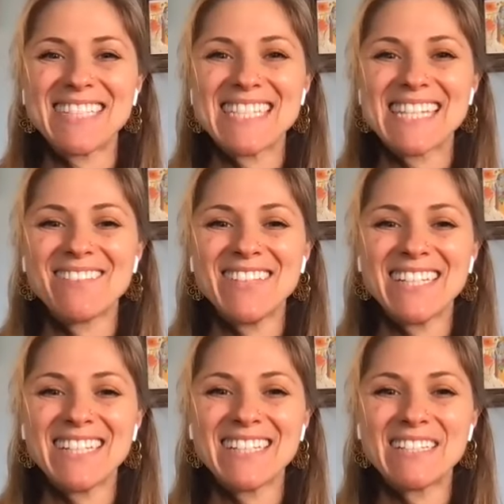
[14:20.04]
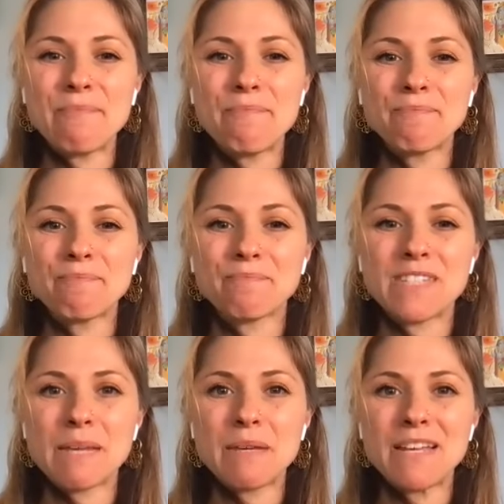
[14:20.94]
Please send me
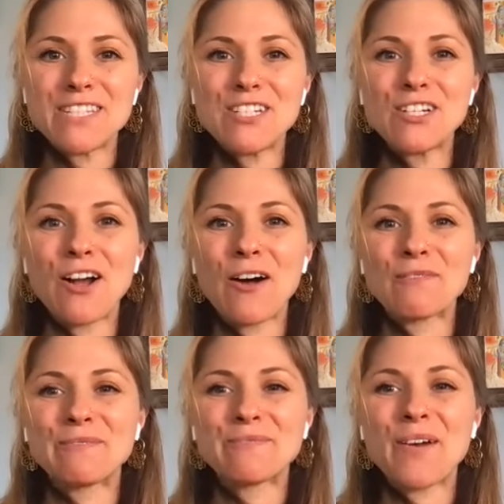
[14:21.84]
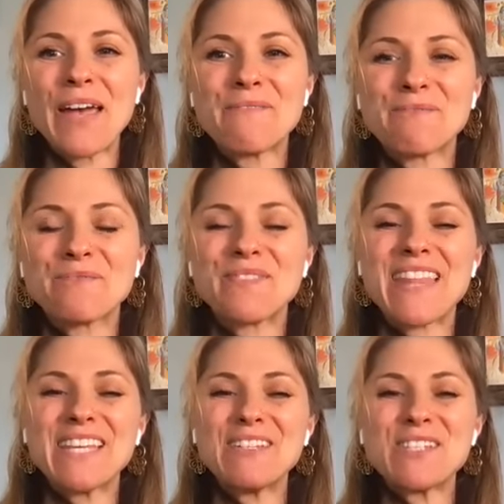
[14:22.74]
a message or a call. Okay,
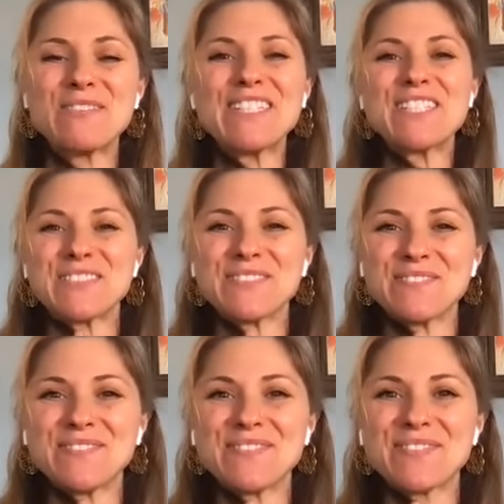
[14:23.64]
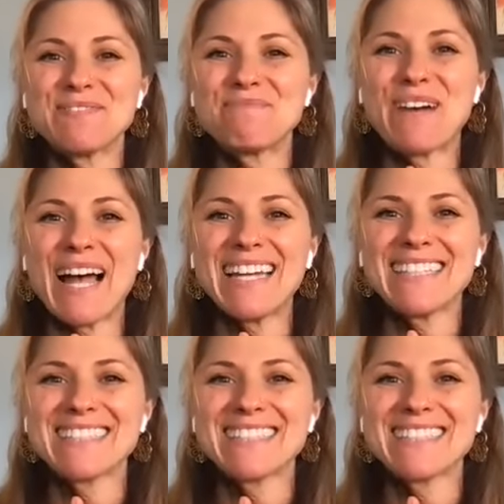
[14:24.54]
thank you so much. Bye.